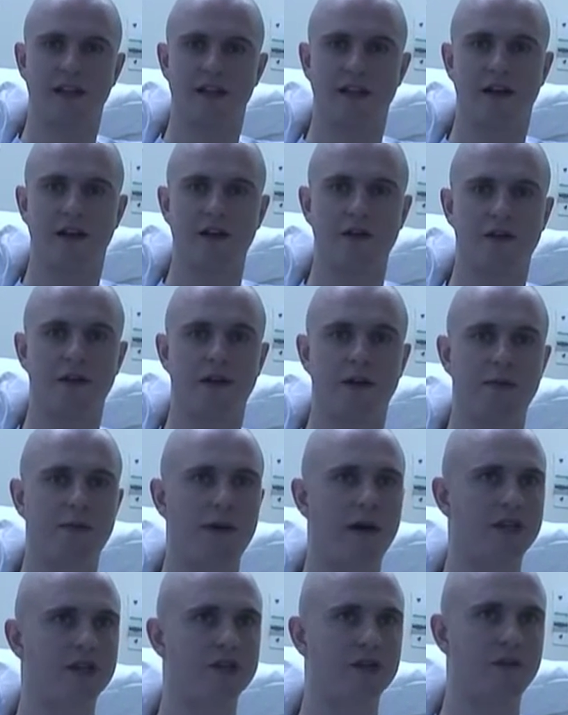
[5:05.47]
no
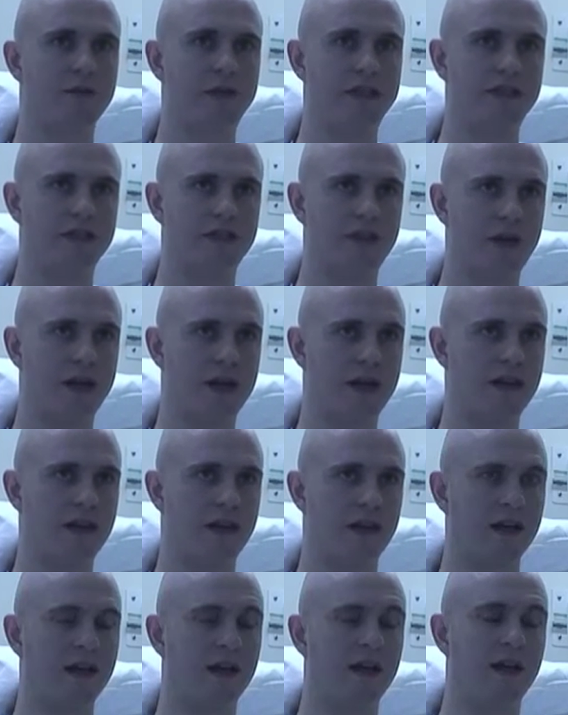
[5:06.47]
pressure on me to do
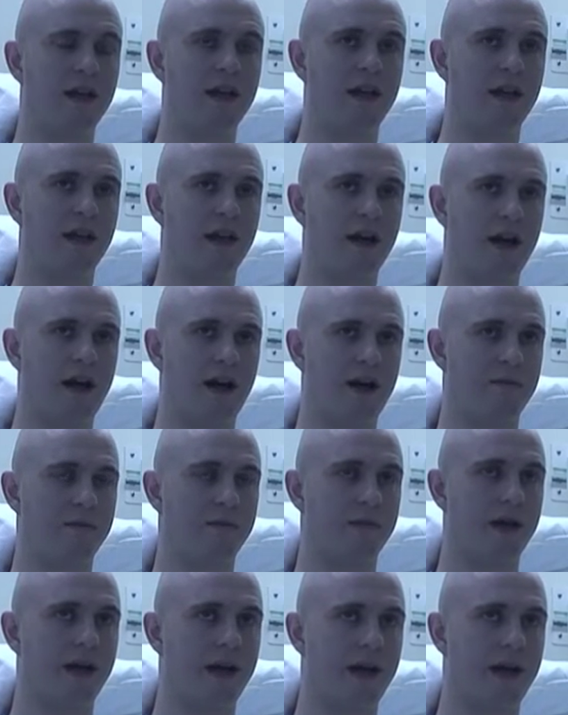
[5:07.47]
anything, and